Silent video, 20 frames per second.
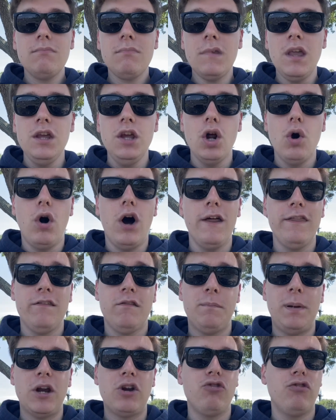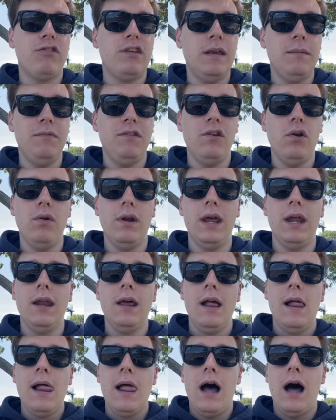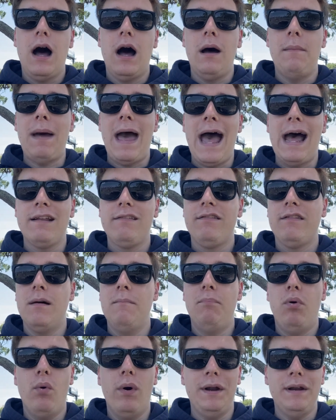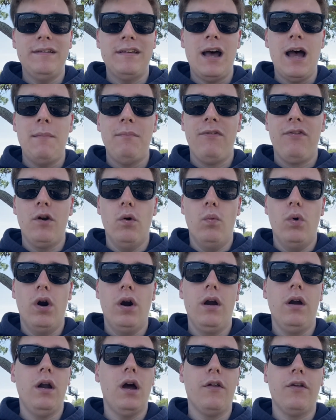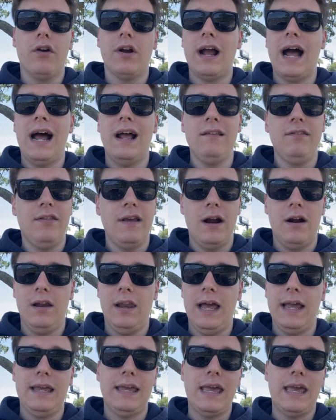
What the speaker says: you know, on the special teams unit at some point in time, if there weren't other guys there like